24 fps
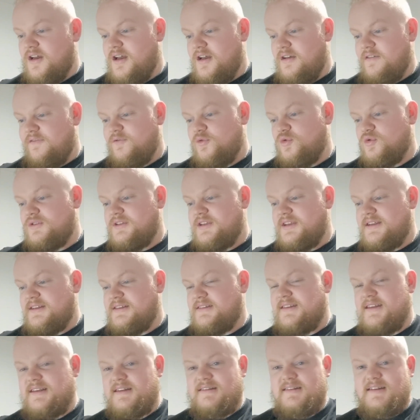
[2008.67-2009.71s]
14,
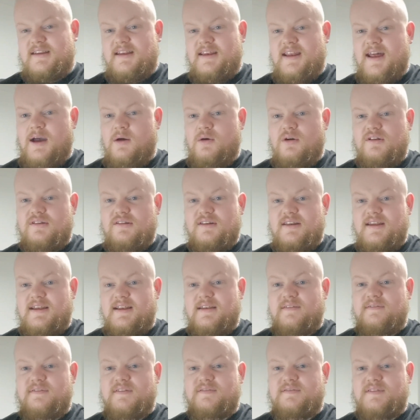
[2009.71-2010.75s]
16 an hour, so
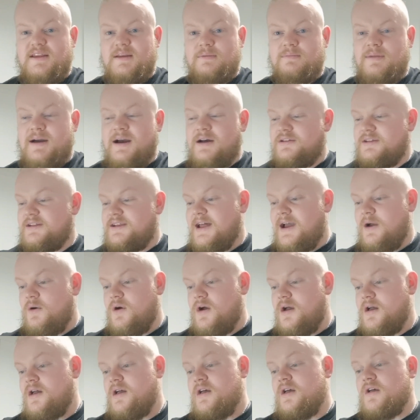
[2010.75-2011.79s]
nearly £15 an
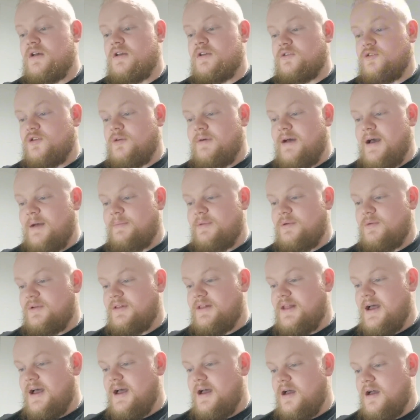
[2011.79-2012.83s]
hour. So I'm happy with
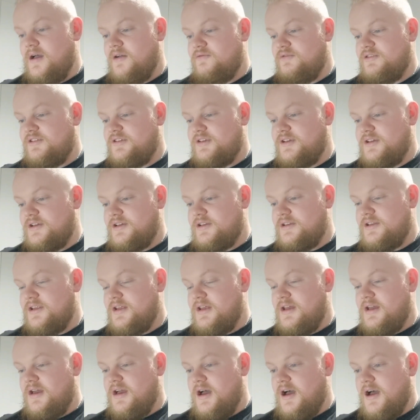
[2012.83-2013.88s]
that return,
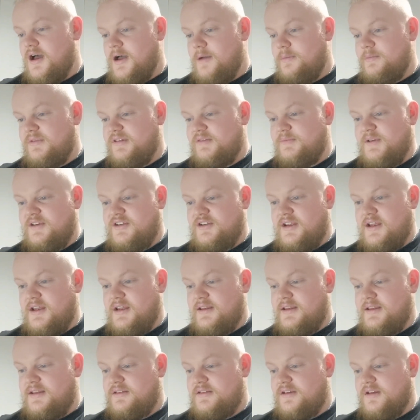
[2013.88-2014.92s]
especially
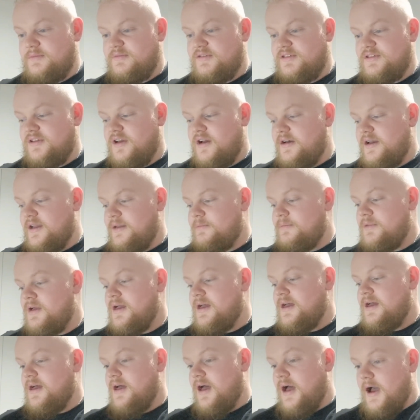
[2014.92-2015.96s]
in terms of time.
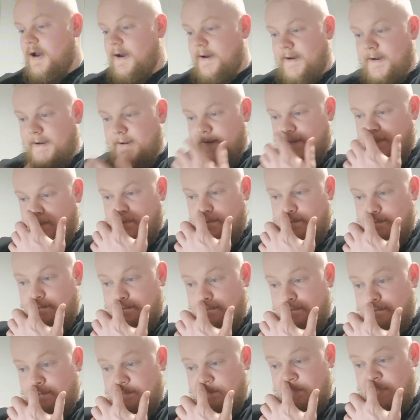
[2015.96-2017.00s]

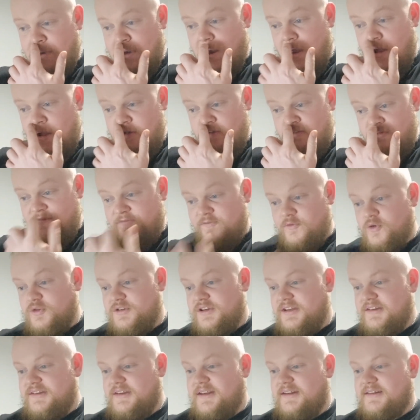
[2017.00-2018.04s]
But now
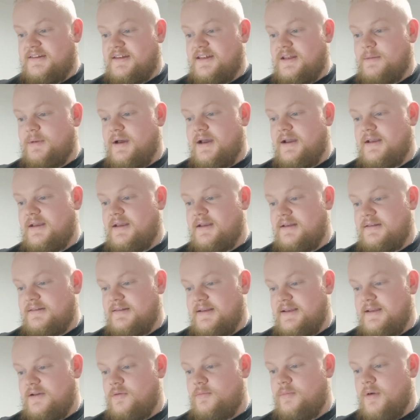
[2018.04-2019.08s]
146 in the bank as a
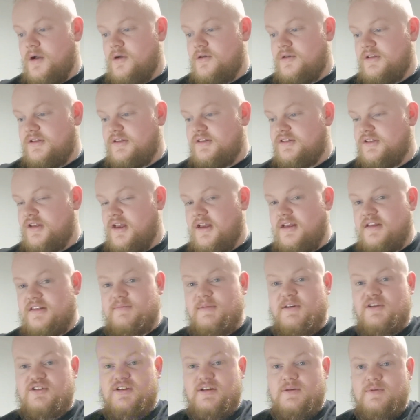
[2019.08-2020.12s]
little bonus,
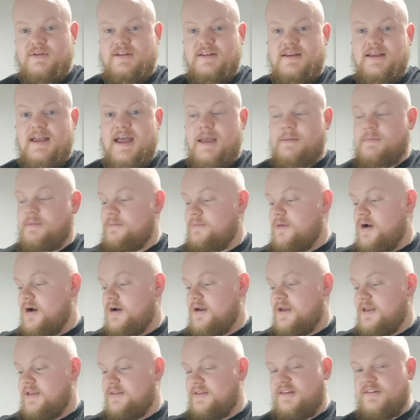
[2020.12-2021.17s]
especially with the gaming
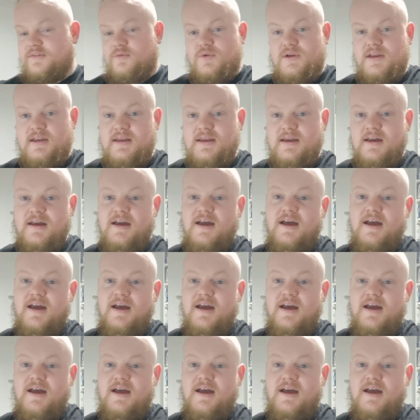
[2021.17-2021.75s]
market this week.